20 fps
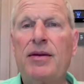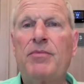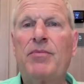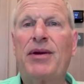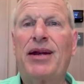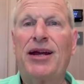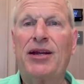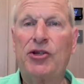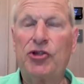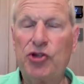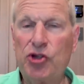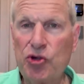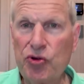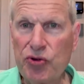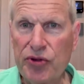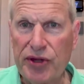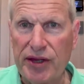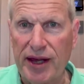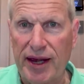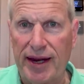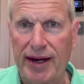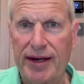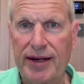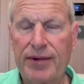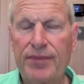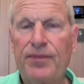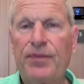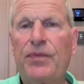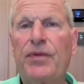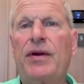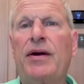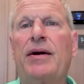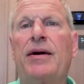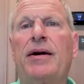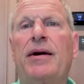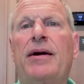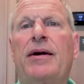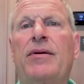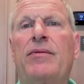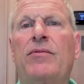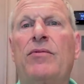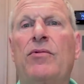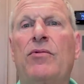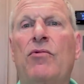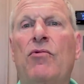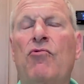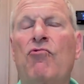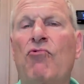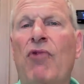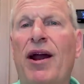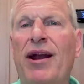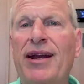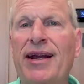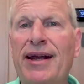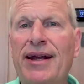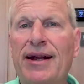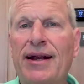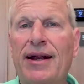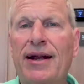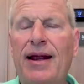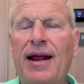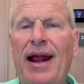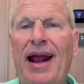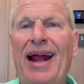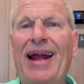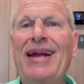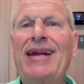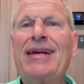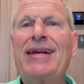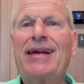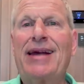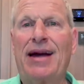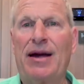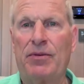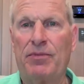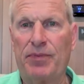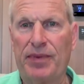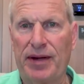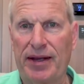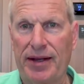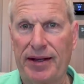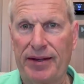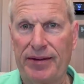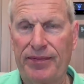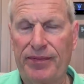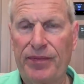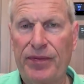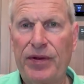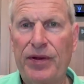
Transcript: But I do think uh, running any company